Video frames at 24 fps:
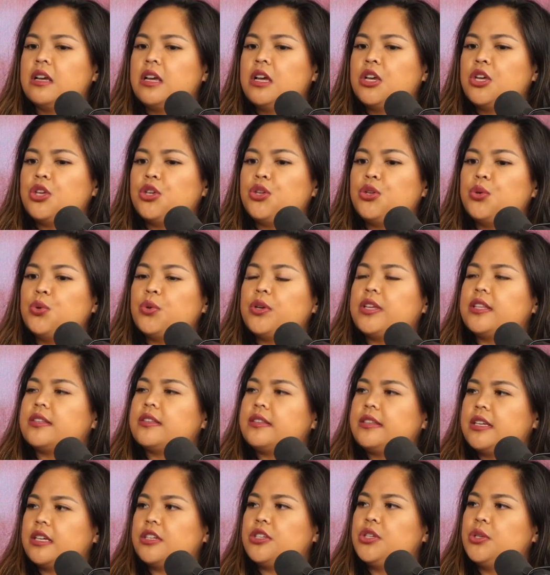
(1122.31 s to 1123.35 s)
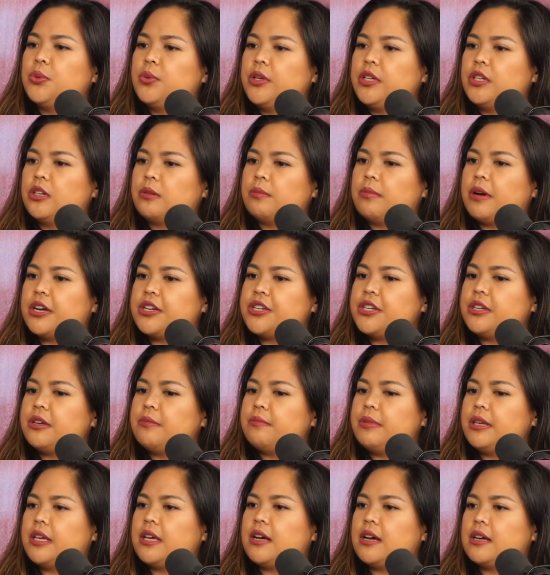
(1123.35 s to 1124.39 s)
you can stick to in your budget,
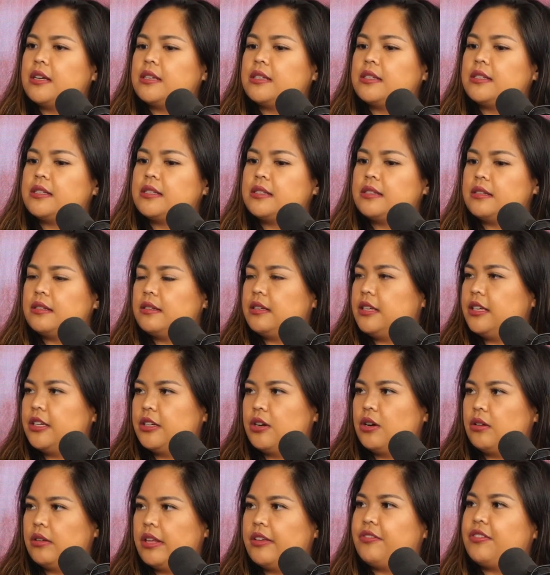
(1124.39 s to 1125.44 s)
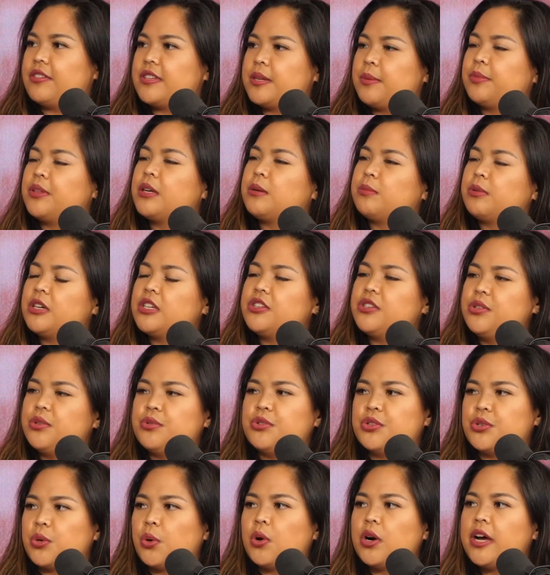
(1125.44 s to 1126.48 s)
because you know, if something brings you
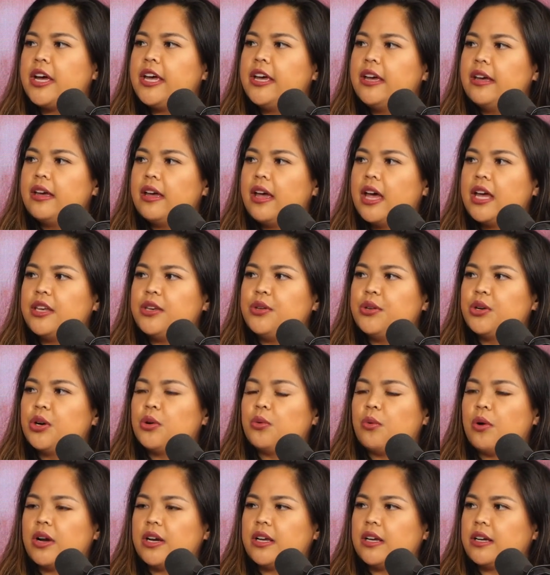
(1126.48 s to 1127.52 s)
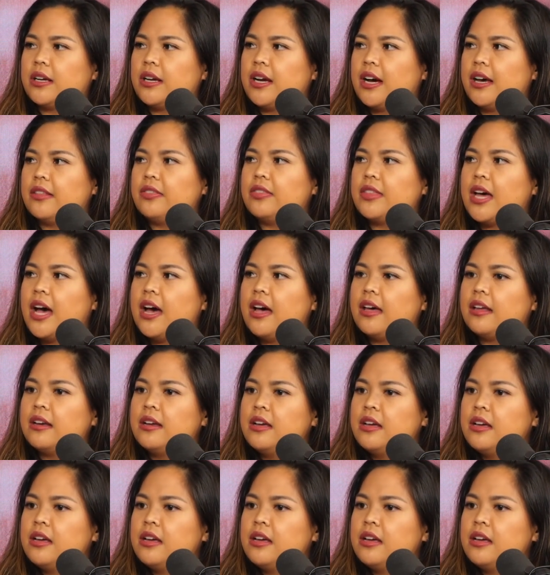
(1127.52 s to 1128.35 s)
joy and you don't want to cut that,